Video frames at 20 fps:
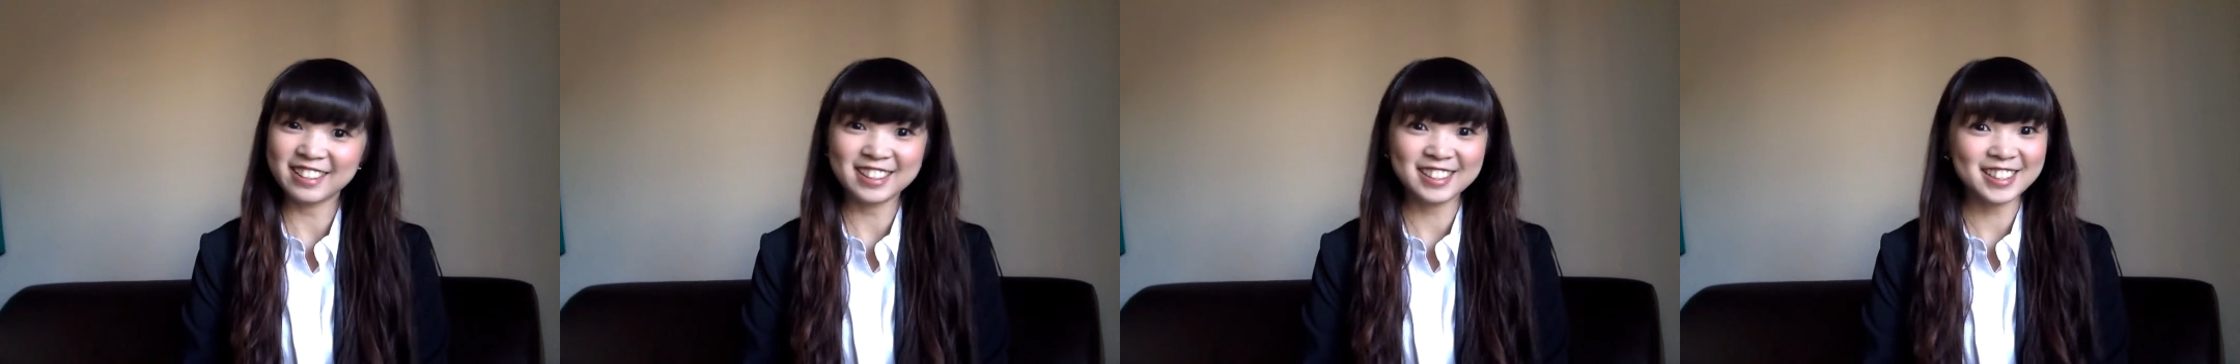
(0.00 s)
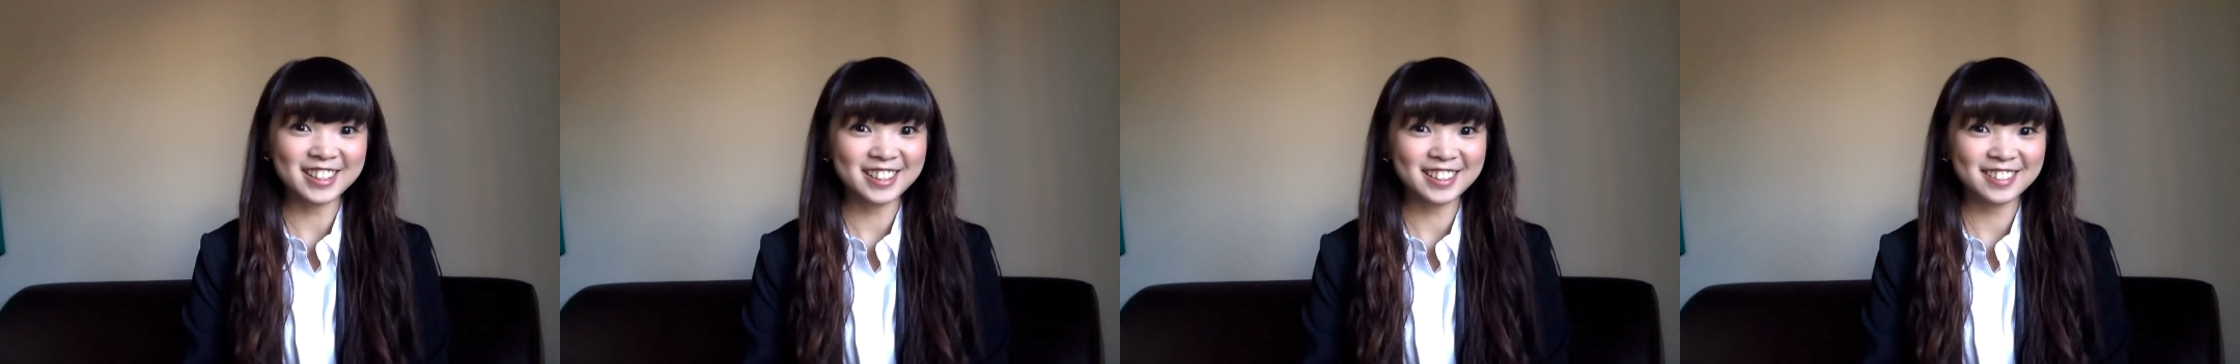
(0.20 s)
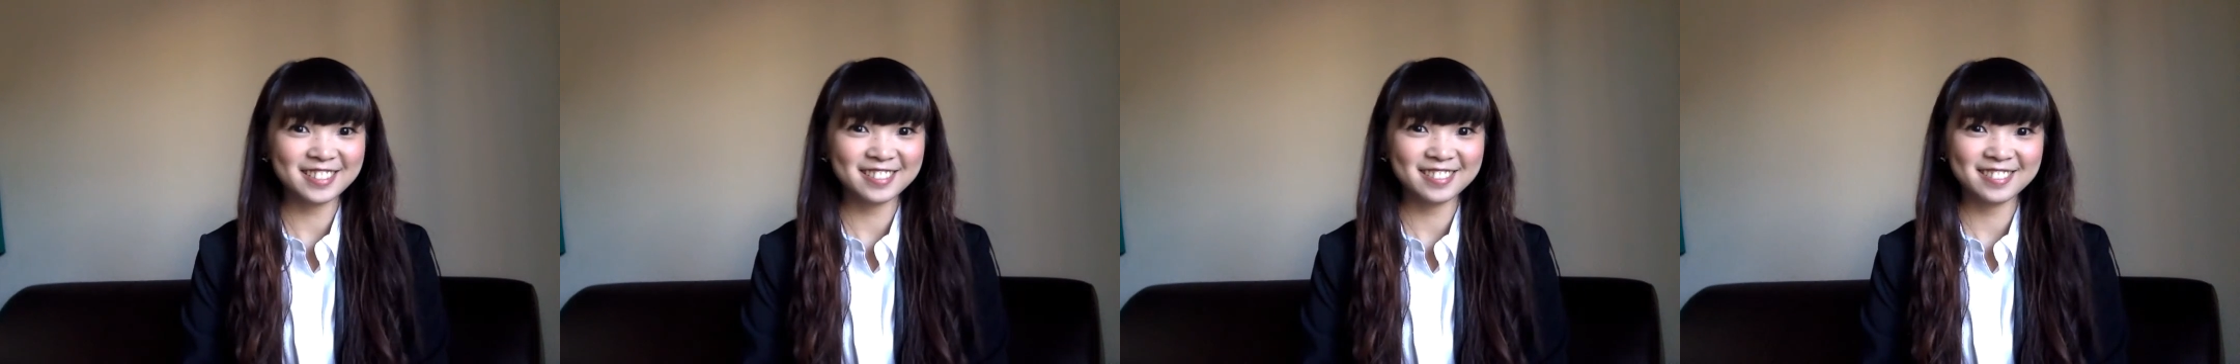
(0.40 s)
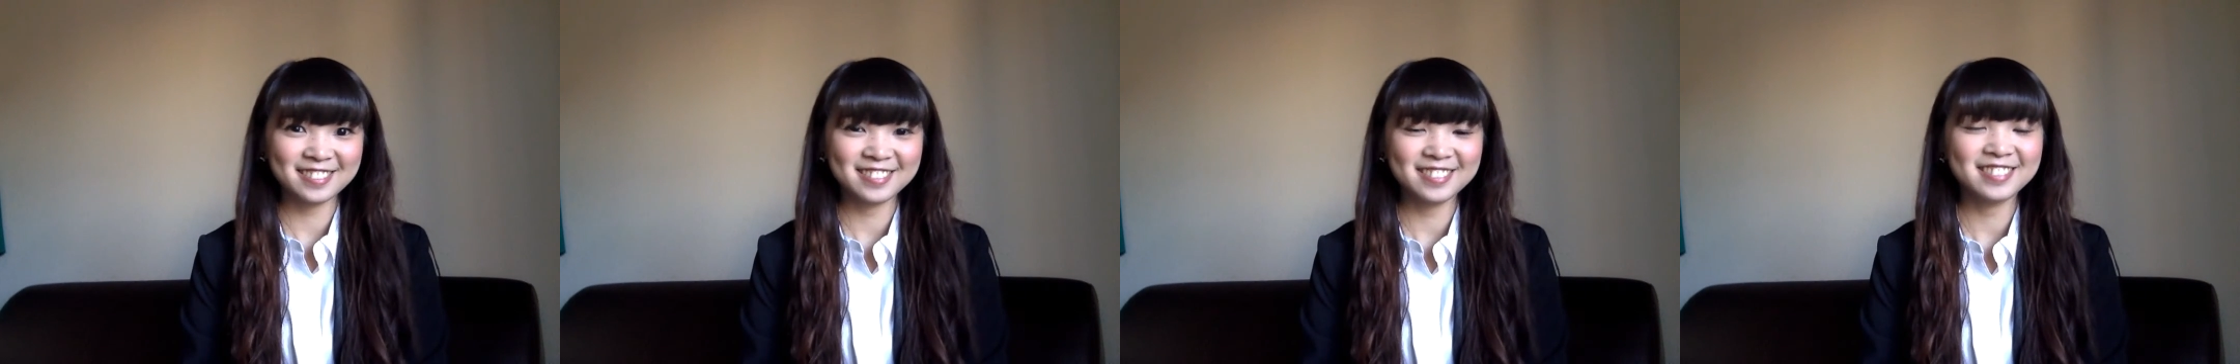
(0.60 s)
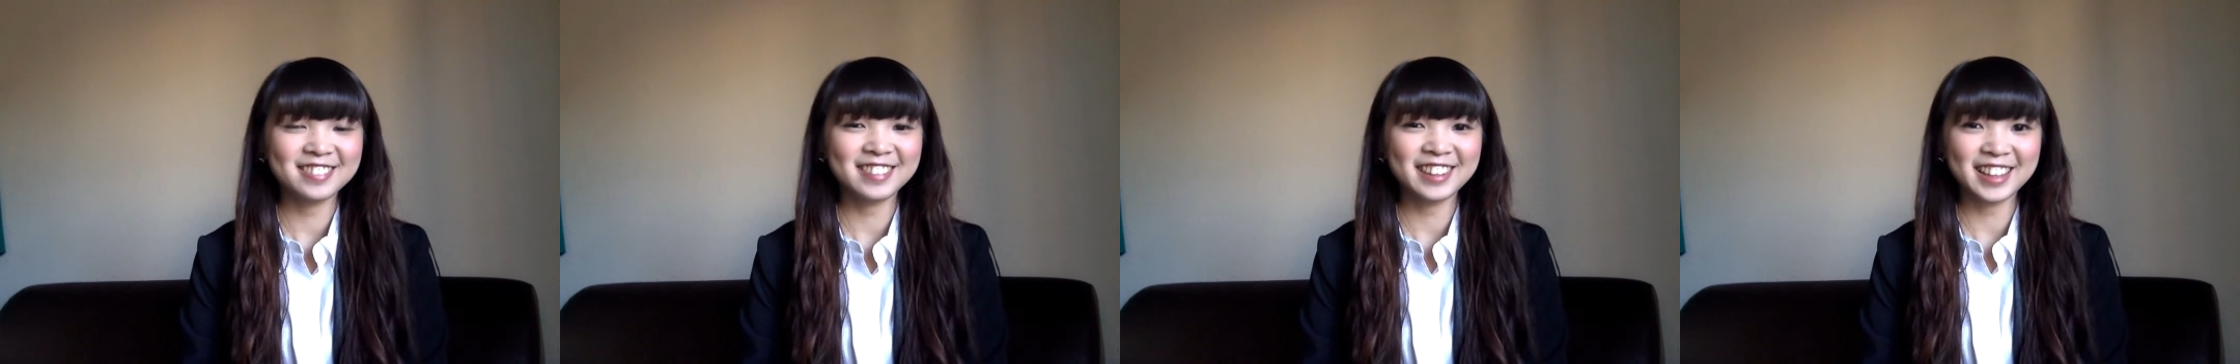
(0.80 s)
that's it.
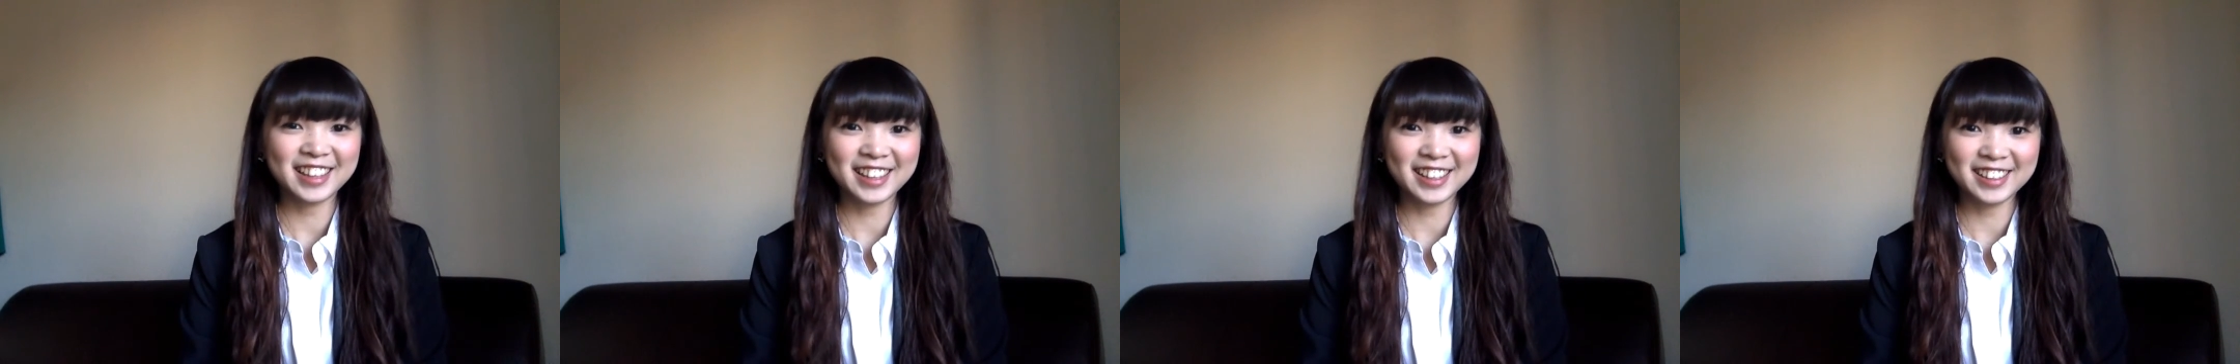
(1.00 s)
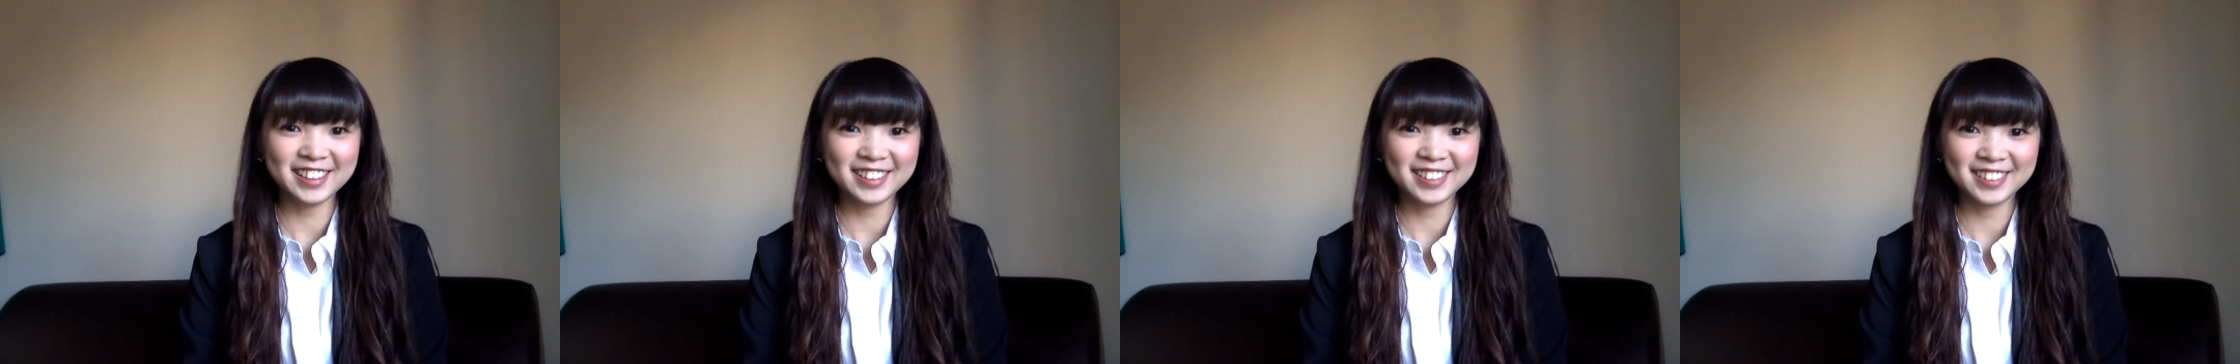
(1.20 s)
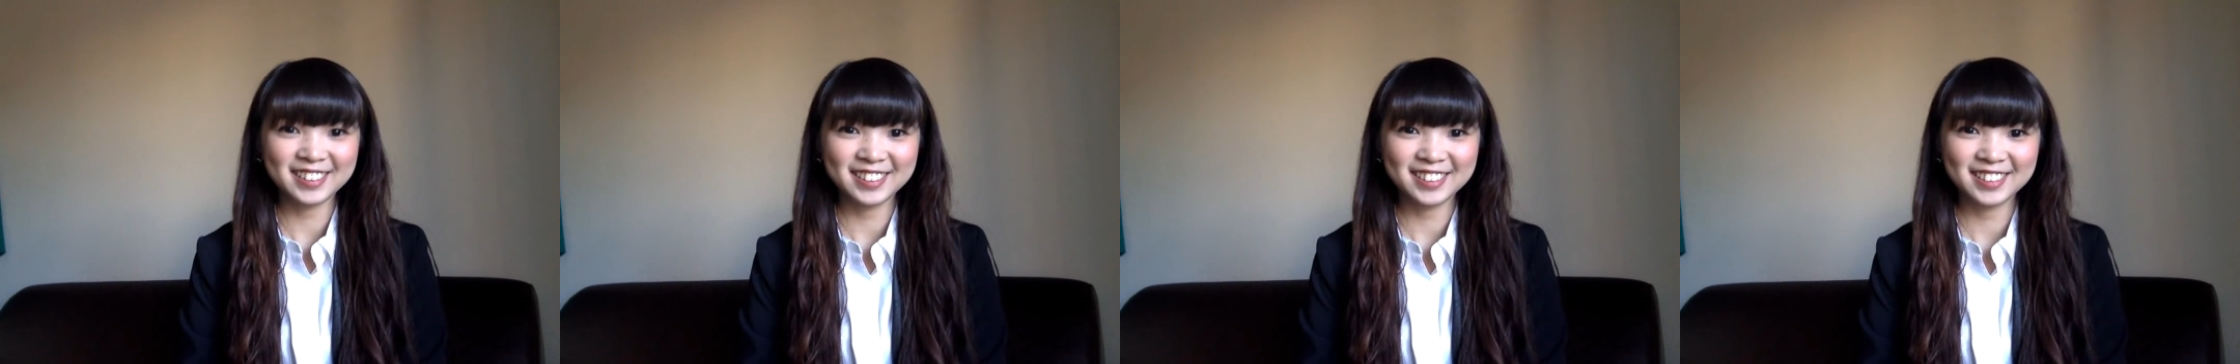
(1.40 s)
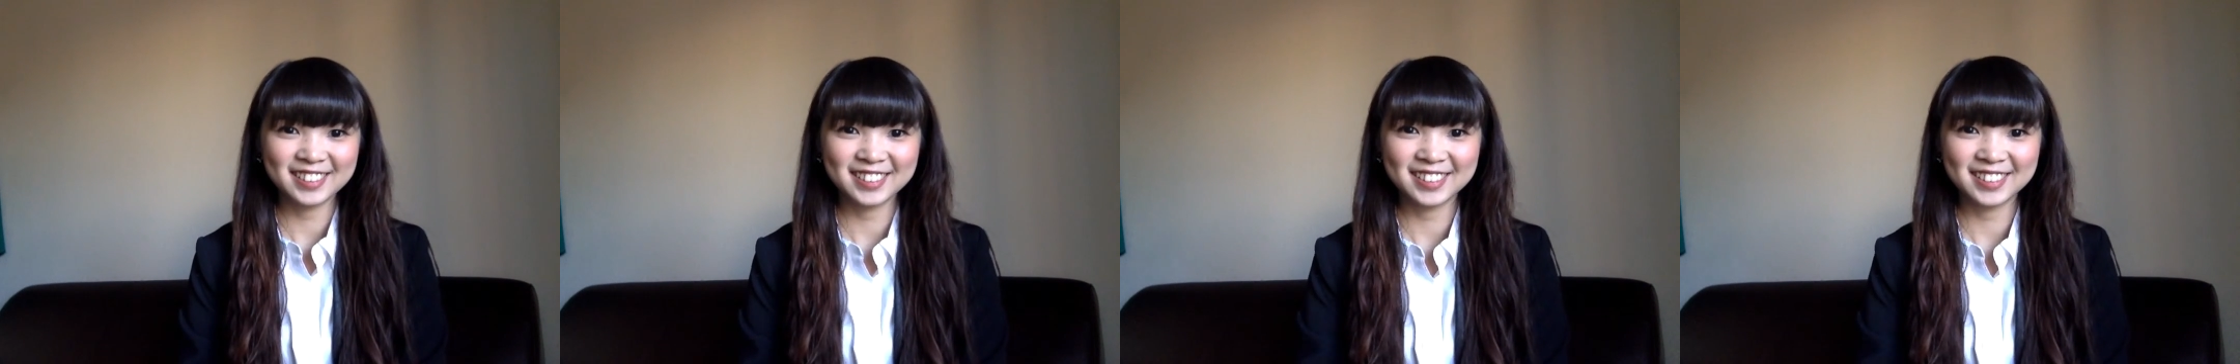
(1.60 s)
Thank you.